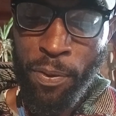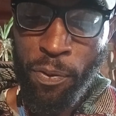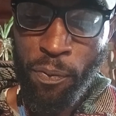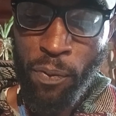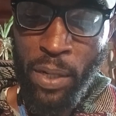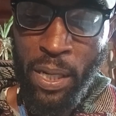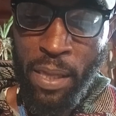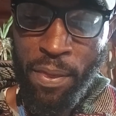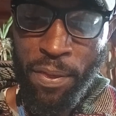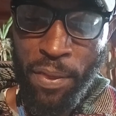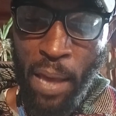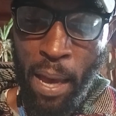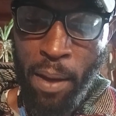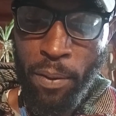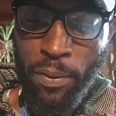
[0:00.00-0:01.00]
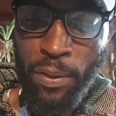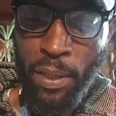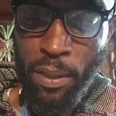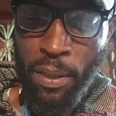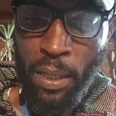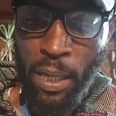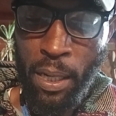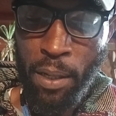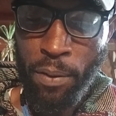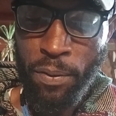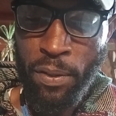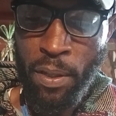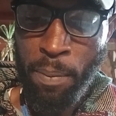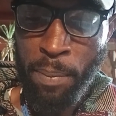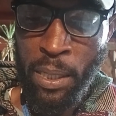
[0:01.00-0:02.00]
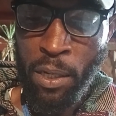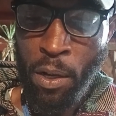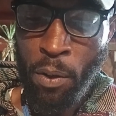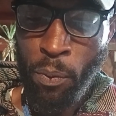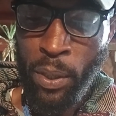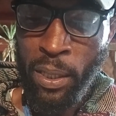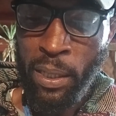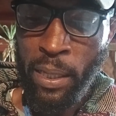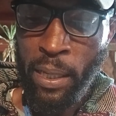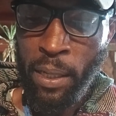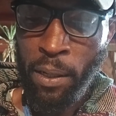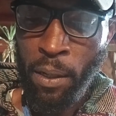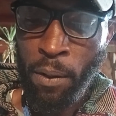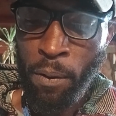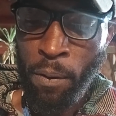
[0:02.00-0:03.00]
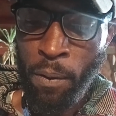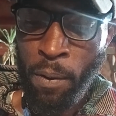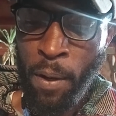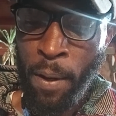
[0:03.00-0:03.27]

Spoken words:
3,000 years the Minoan linear